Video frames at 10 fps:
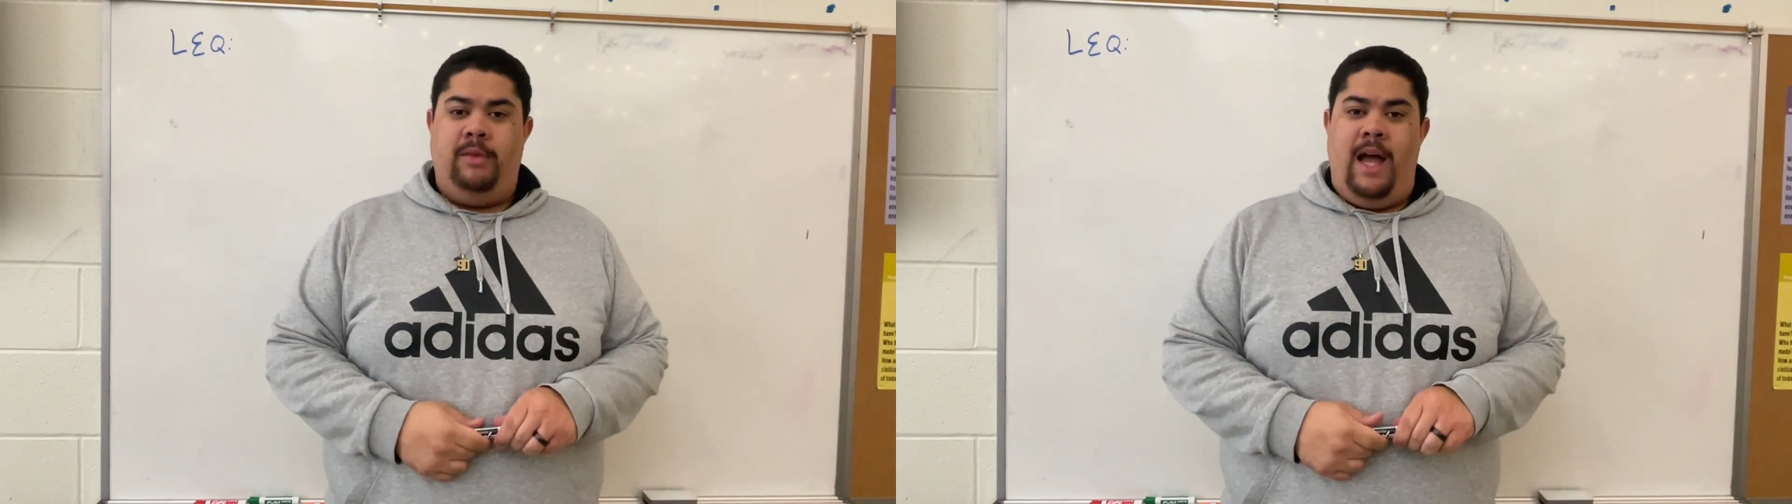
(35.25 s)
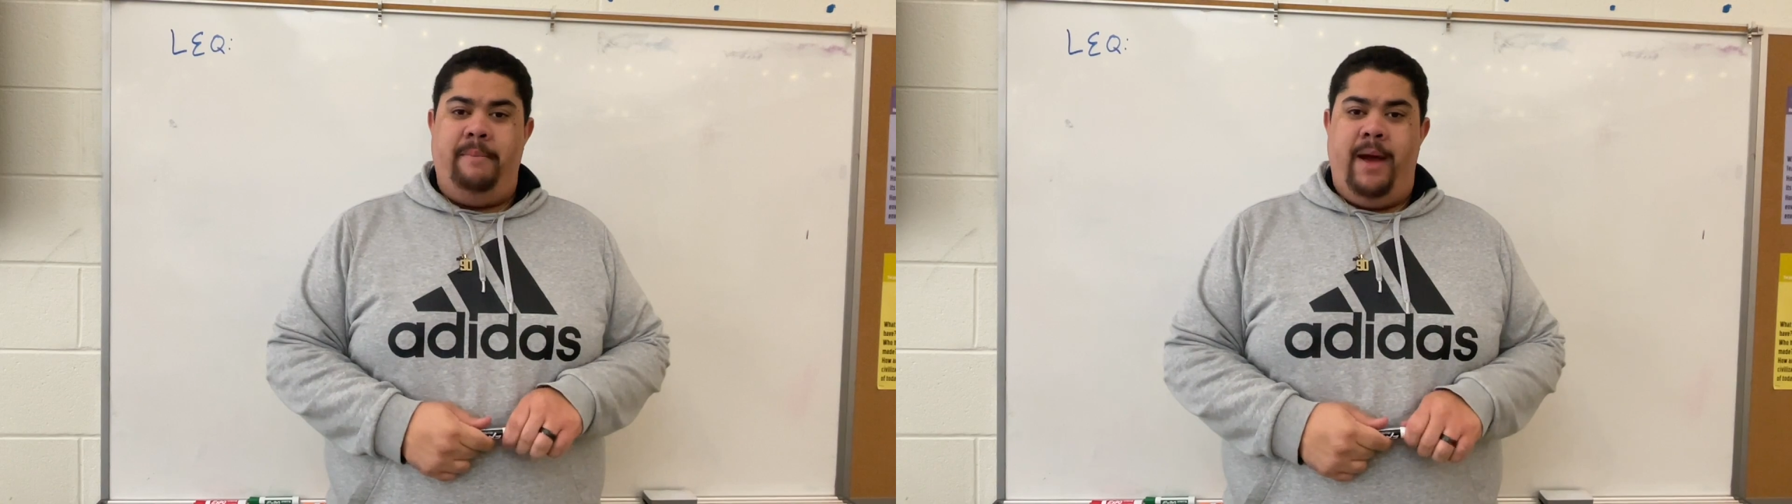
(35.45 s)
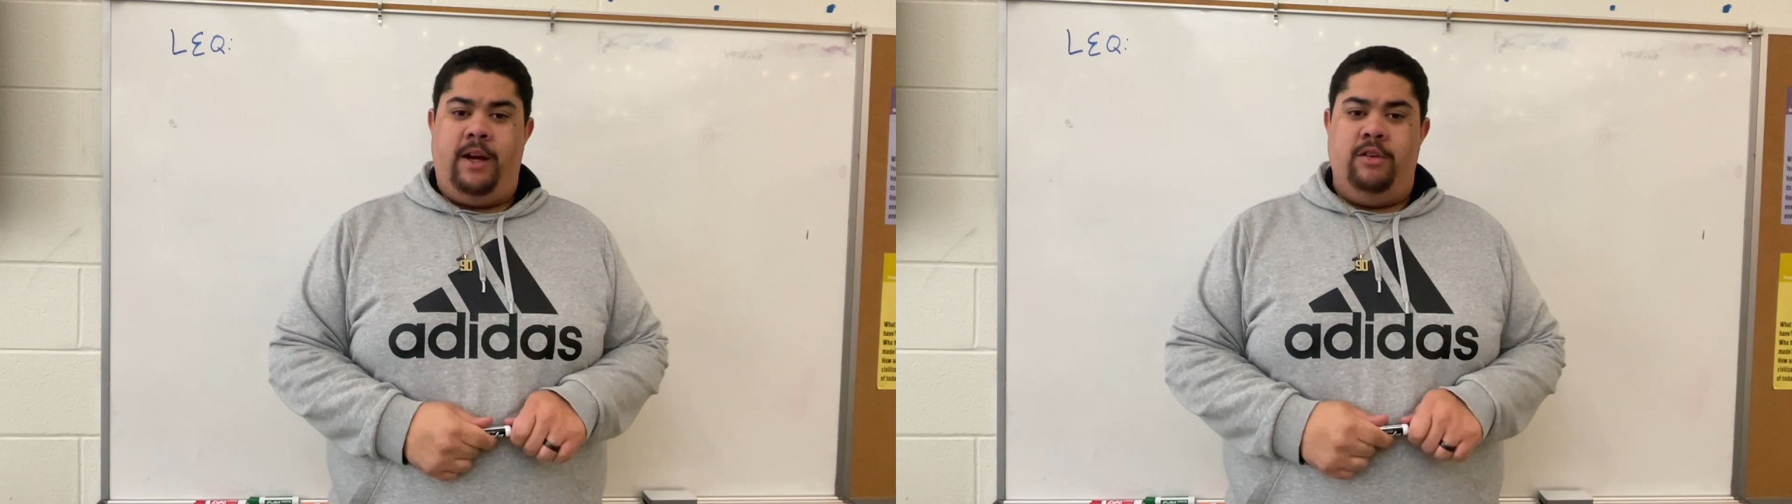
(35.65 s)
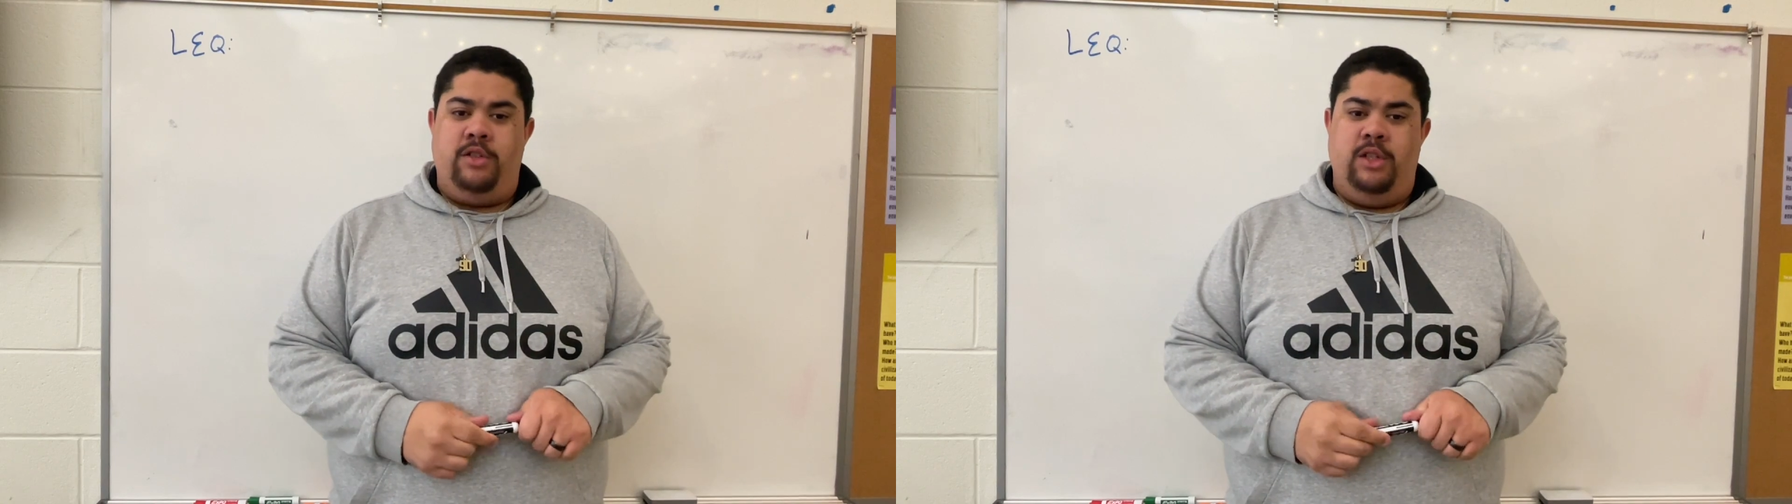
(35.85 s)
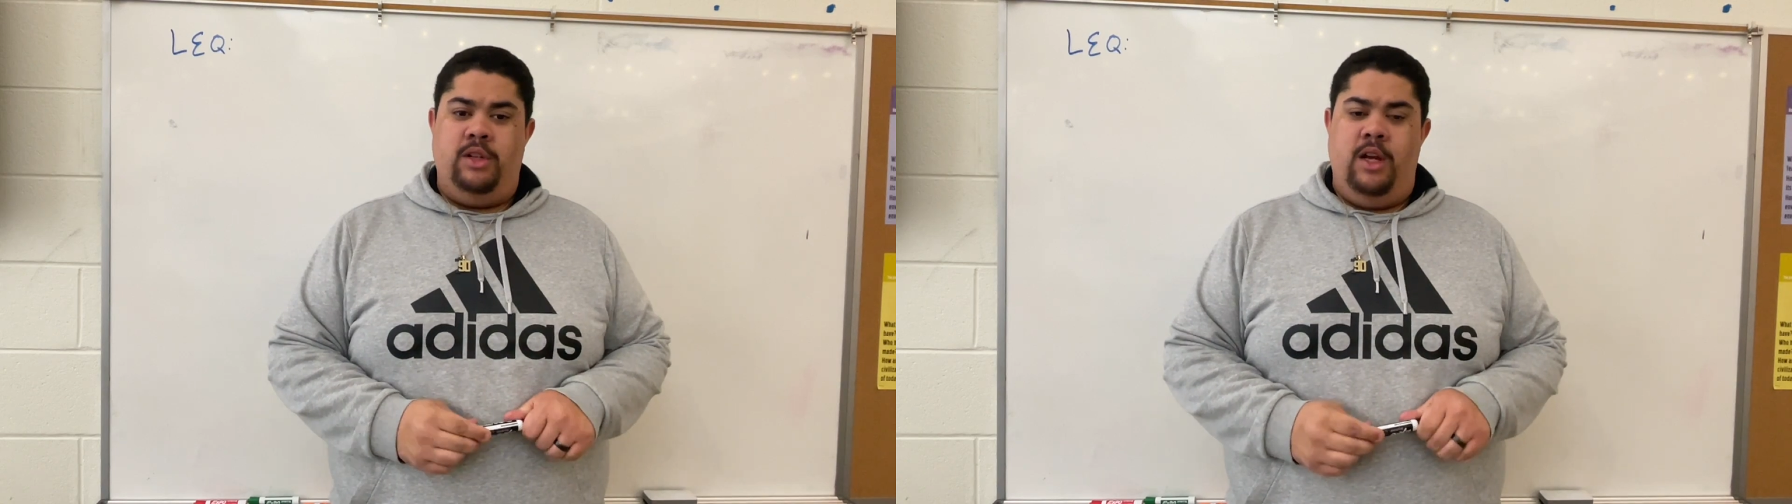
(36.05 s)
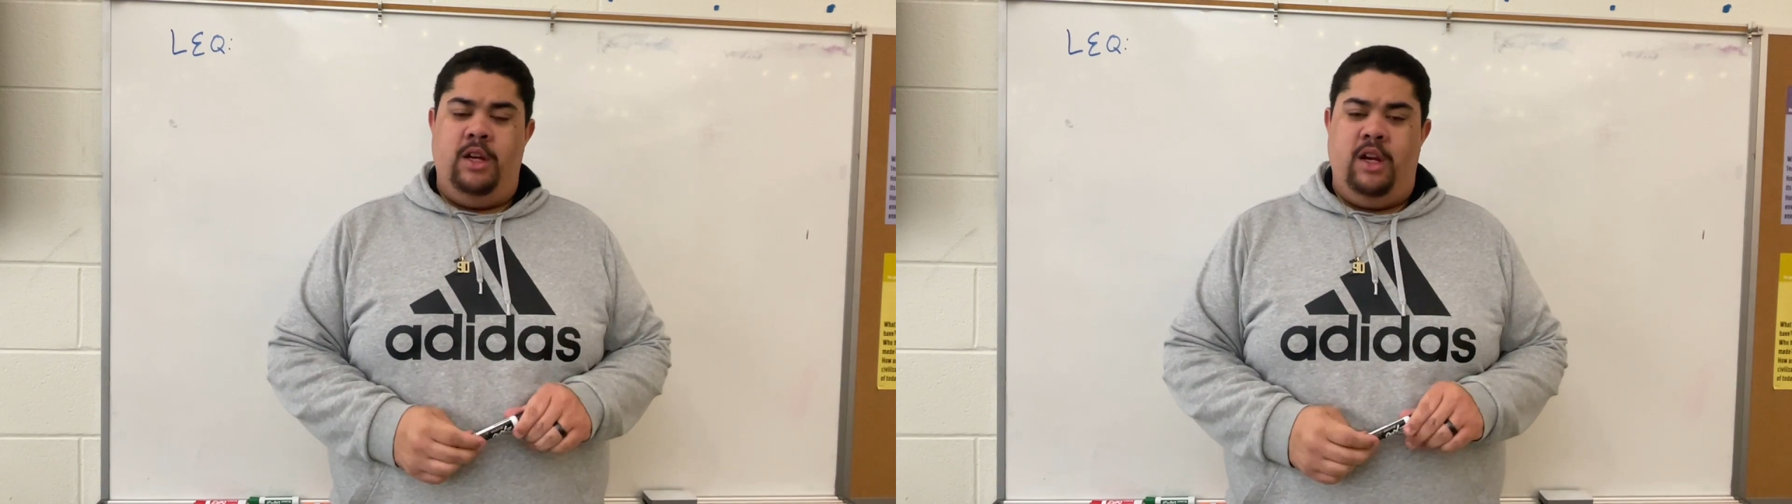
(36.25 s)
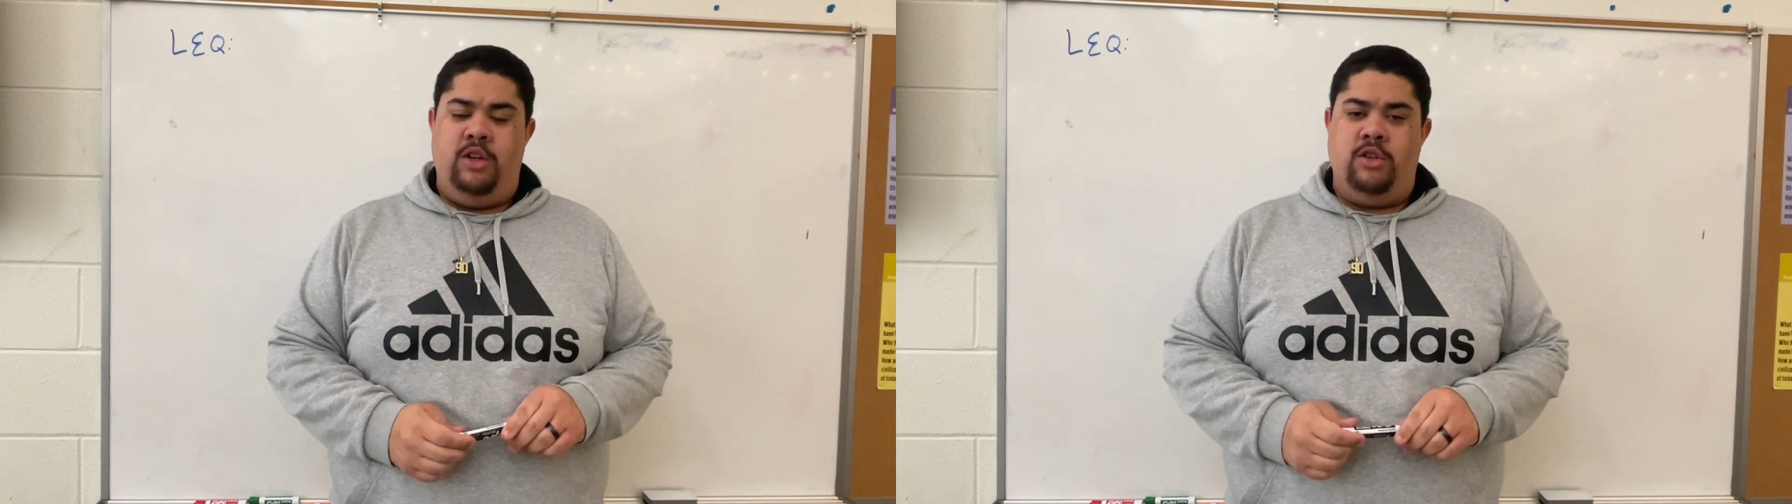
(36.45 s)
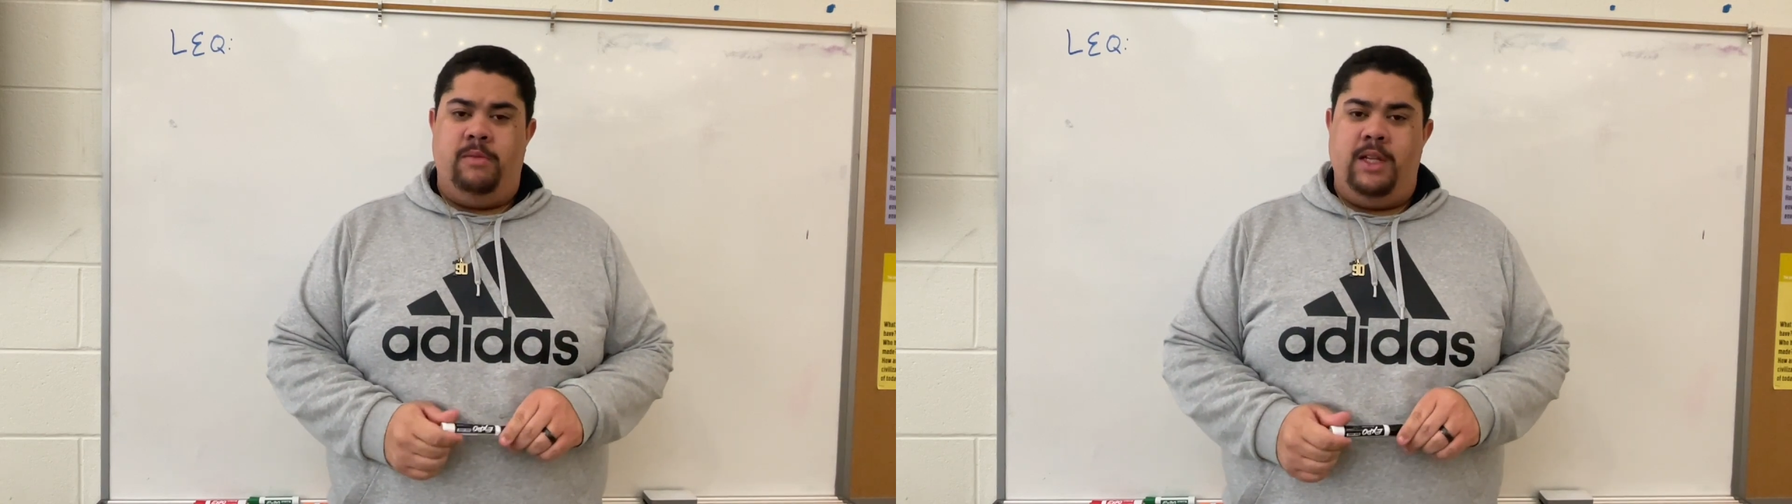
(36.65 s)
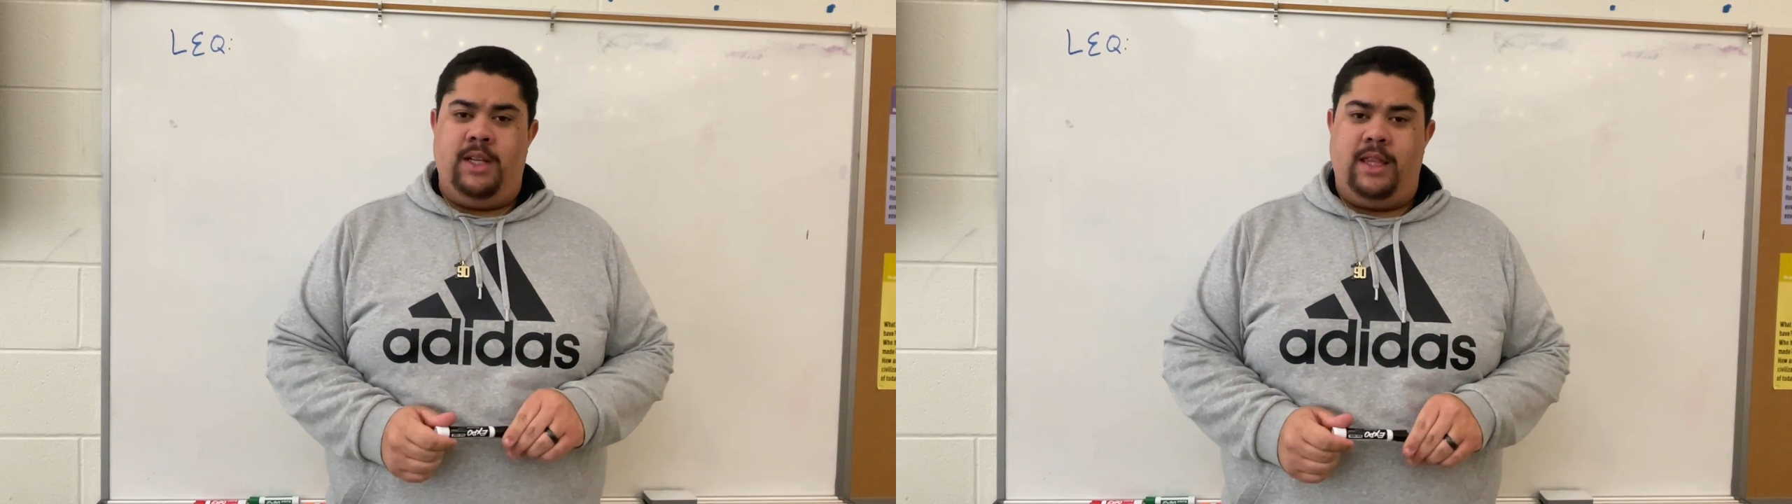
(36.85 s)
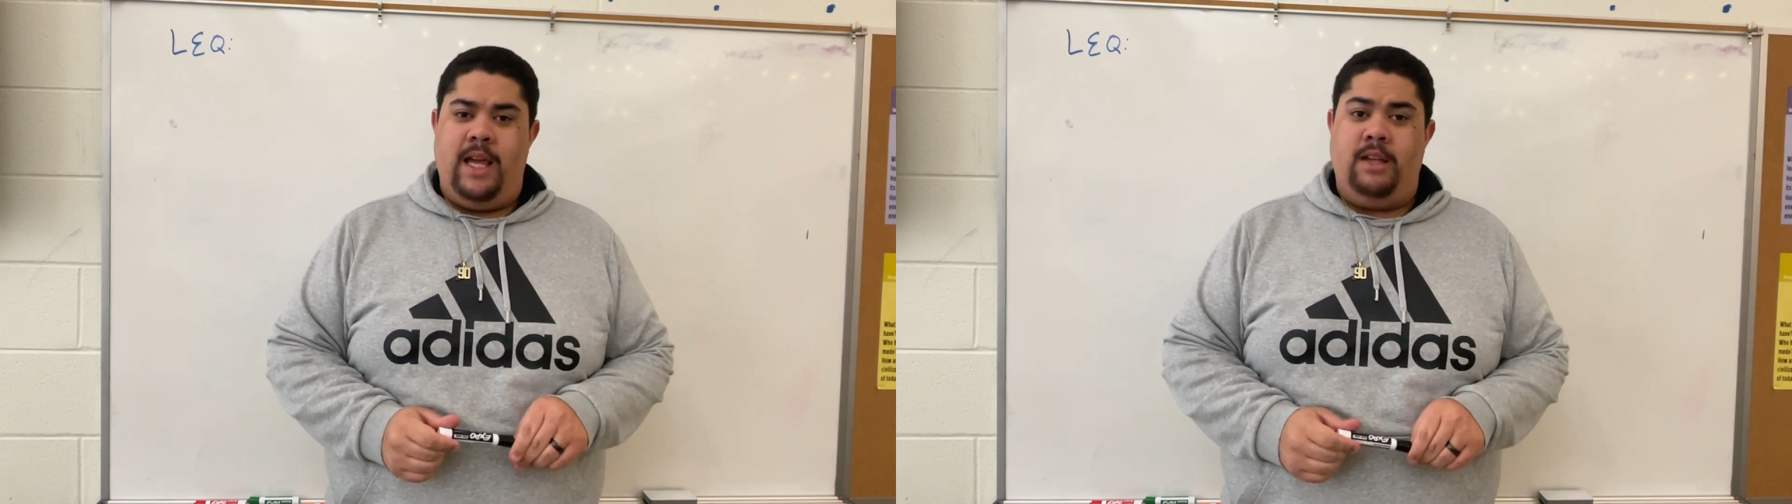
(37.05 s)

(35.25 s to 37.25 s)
linebackers and do some things like that.